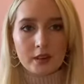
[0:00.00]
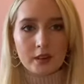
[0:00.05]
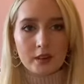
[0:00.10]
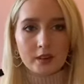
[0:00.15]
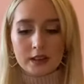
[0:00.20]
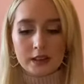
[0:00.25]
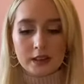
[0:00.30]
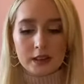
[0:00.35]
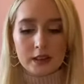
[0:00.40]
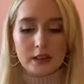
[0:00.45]

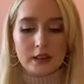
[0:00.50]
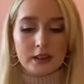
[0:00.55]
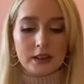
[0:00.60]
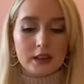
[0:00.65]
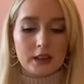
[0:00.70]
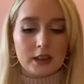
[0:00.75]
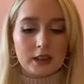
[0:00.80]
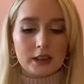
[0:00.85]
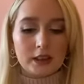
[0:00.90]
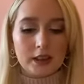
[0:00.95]
And it's
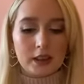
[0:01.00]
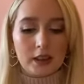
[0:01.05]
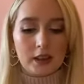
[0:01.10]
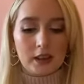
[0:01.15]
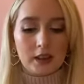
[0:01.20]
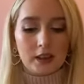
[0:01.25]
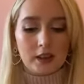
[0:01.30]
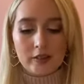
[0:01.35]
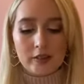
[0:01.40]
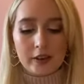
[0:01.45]

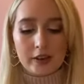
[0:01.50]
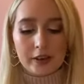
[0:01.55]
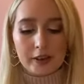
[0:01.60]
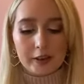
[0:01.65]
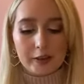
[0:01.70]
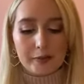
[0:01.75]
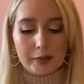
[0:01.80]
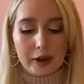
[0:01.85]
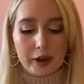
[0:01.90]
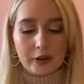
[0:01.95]
actually very
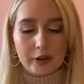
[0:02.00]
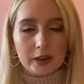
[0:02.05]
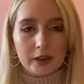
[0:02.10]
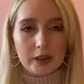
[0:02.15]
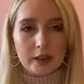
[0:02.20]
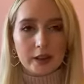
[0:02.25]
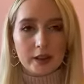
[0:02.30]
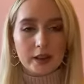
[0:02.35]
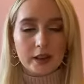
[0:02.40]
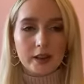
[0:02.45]
good powder.
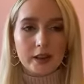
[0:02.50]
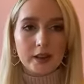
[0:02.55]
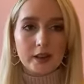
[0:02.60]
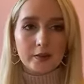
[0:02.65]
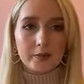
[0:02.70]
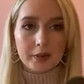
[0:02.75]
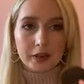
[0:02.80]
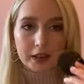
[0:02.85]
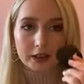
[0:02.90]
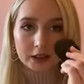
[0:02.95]
It
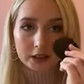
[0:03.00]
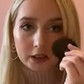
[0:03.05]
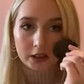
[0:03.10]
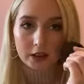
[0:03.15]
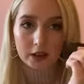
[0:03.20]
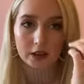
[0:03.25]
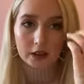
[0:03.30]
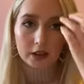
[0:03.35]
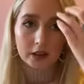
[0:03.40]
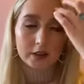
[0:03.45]
makes you
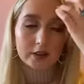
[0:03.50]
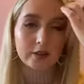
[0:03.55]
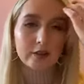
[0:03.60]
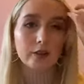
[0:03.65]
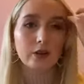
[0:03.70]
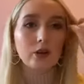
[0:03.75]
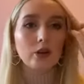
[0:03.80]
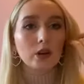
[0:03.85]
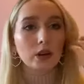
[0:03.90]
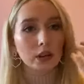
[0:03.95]
look
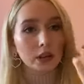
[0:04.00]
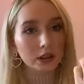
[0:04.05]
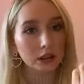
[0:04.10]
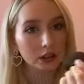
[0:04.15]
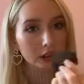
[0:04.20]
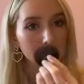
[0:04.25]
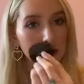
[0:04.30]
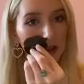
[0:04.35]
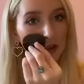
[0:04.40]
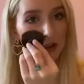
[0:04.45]

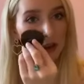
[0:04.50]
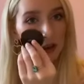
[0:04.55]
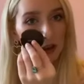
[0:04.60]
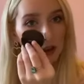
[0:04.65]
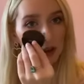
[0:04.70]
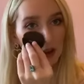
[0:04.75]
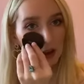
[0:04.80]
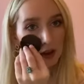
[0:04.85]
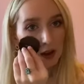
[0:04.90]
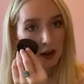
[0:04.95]
flawless.
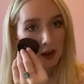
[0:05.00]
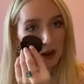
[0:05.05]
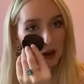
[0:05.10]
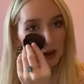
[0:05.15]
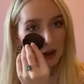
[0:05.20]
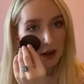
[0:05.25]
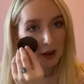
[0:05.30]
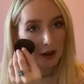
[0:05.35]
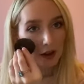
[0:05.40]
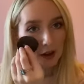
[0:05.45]

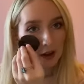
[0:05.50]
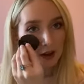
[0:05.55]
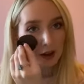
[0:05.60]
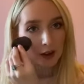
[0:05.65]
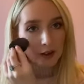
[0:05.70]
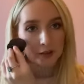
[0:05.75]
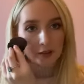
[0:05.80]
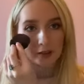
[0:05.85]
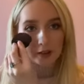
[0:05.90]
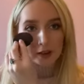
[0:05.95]

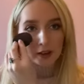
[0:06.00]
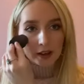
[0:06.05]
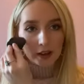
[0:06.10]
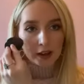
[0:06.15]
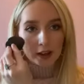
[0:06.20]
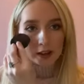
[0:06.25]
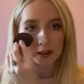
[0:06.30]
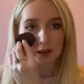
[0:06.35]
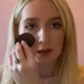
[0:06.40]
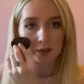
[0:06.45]
It
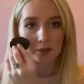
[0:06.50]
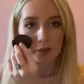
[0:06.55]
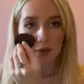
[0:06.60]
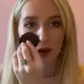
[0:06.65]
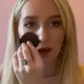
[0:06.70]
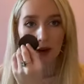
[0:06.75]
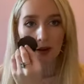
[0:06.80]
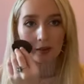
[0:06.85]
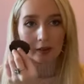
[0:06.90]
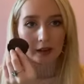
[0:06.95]
has a
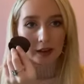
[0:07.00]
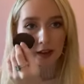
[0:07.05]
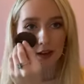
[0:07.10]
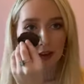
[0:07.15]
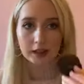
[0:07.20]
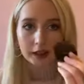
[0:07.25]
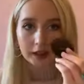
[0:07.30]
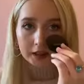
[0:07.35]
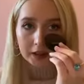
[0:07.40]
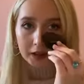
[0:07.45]
blurring
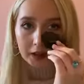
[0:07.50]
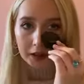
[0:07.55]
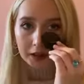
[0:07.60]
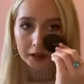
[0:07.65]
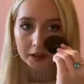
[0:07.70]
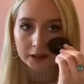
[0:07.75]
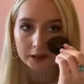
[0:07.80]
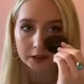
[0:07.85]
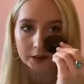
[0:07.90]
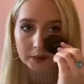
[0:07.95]

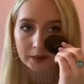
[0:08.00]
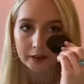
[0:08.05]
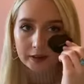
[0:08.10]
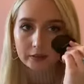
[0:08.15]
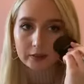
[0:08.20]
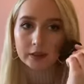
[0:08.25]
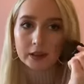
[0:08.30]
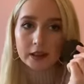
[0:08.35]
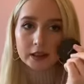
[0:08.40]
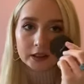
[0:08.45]
technique to
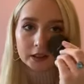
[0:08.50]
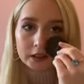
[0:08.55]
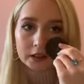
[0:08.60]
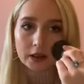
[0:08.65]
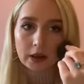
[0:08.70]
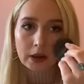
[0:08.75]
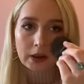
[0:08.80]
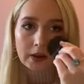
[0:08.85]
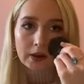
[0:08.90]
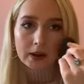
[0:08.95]
it, which
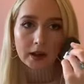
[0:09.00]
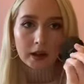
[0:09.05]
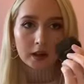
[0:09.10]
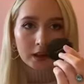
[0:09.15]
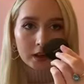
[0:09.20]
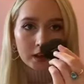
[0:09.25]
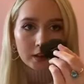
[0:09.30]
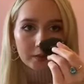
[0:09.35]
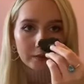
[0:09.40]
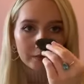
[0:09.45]

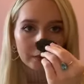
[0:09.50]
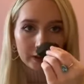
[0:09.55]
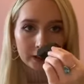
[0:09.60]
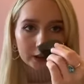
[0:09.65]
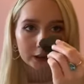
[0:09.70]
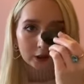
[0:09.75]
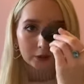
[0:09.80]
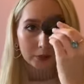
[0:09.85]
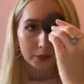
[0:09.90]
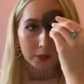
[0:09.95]

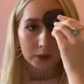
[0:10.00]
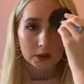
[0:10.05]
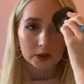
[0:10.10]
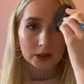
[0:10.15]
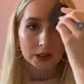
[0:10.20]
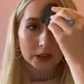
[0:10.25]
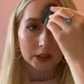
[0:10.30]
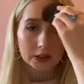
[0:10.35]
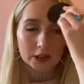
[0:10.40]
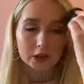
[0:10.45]
makes your pores
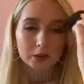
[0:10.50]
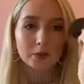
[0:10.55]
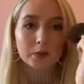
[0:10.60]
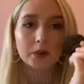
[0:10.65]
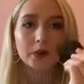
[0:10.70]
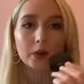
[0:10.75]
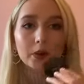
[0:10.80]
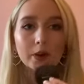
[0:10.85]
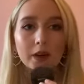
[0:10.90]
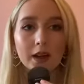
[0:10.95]
look smaller.